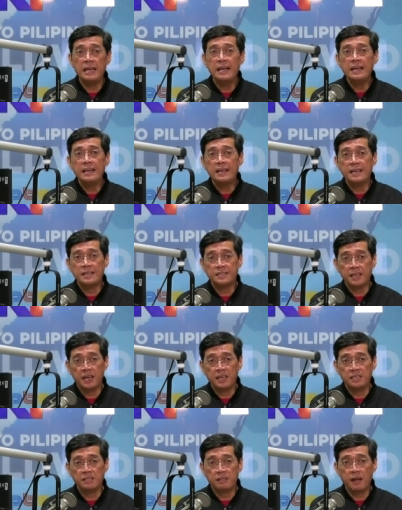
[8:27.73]
is a
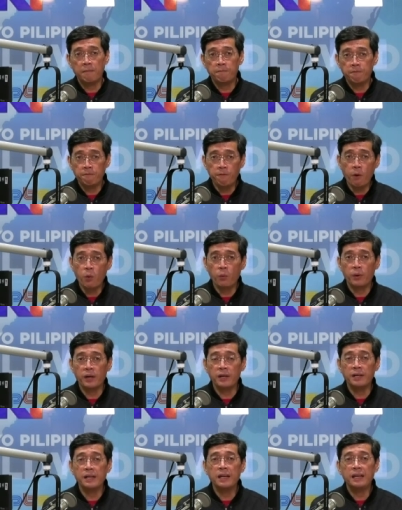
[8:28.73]
step
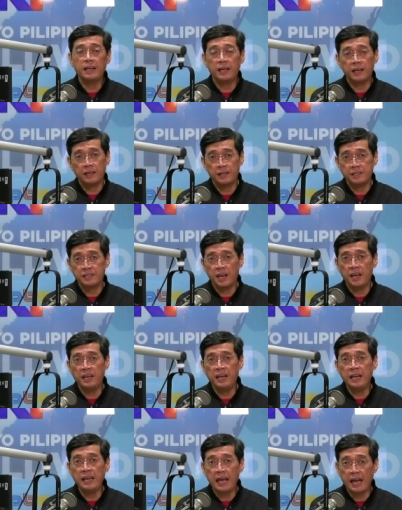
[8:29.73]
forward in
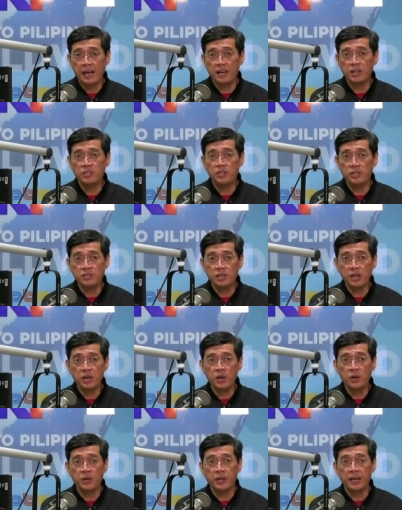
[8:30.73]
attaining energy
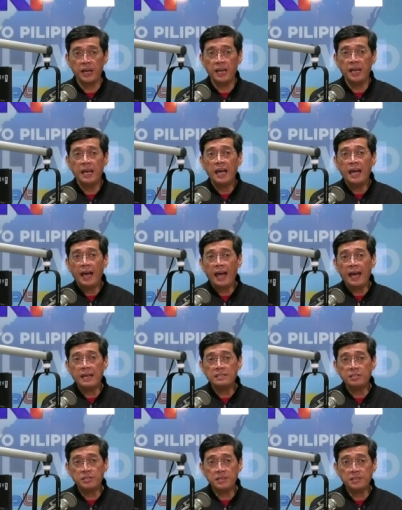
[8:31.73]
security and
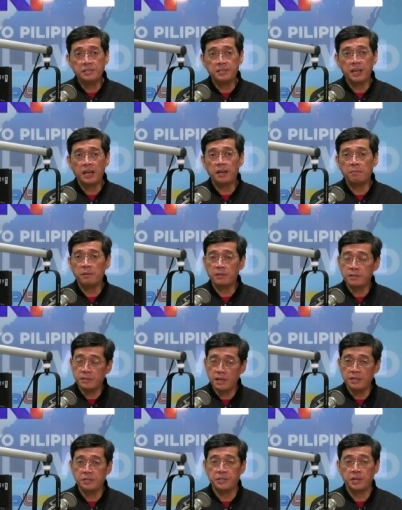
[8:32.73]
sustainable
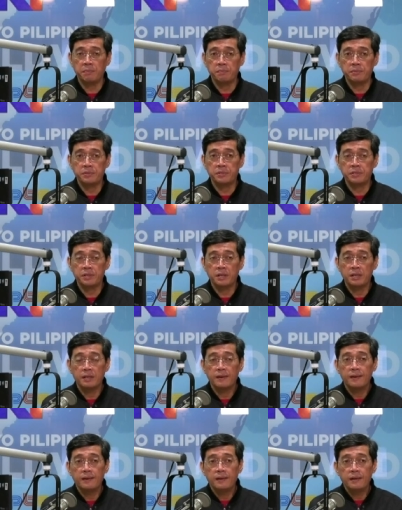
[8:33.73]
systems.
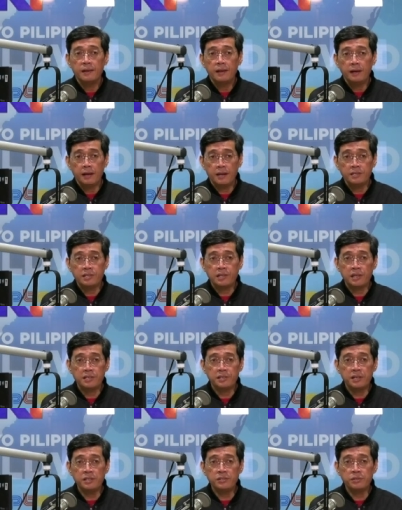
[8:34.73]
Let's
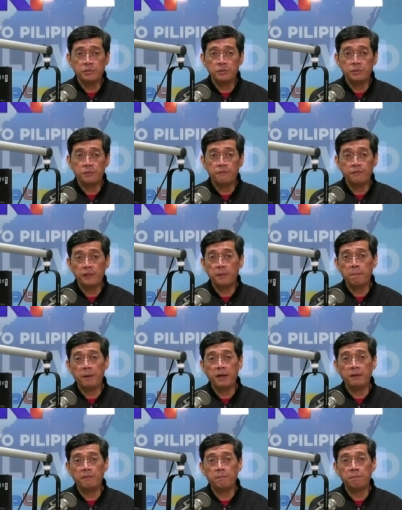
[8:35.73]
listen to
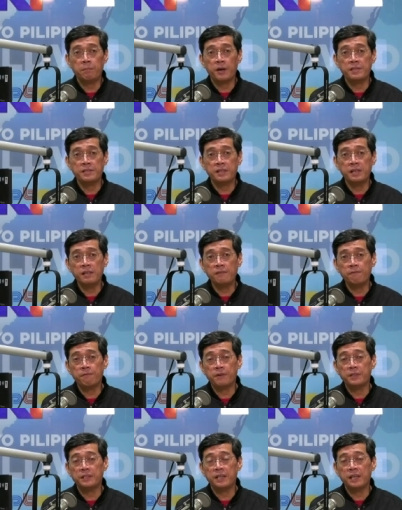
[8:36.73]
Philippine President
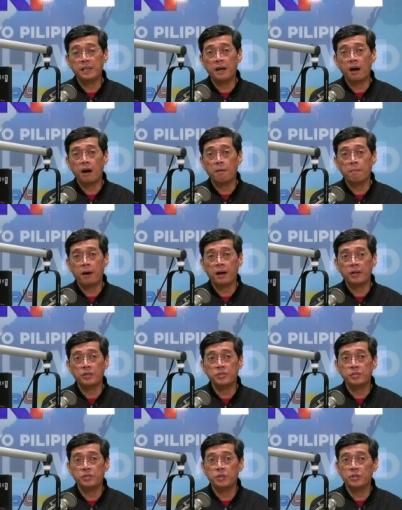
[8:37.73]
Ferdinand R.
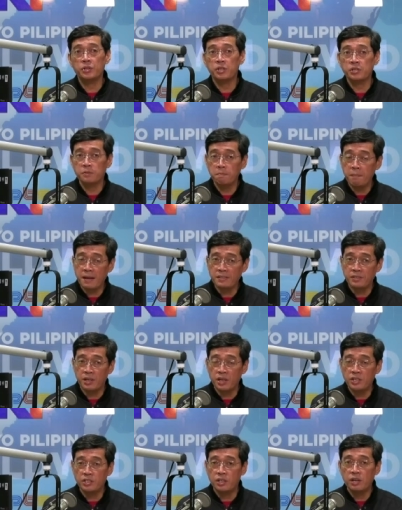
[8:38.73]
Marcos Jr.'s
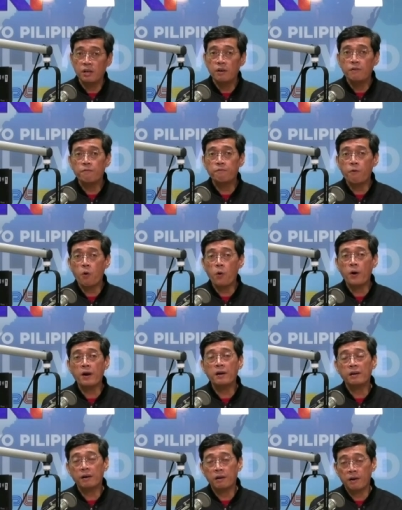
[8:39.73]
message for
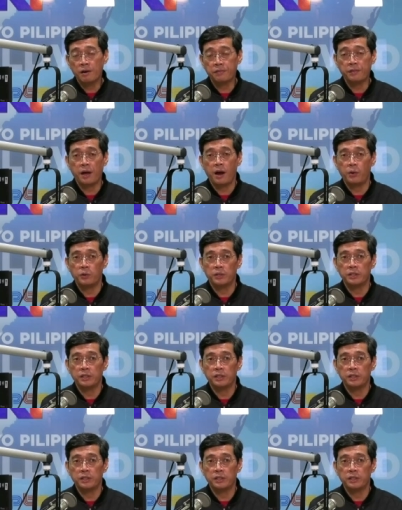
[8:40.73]
Earth Hour.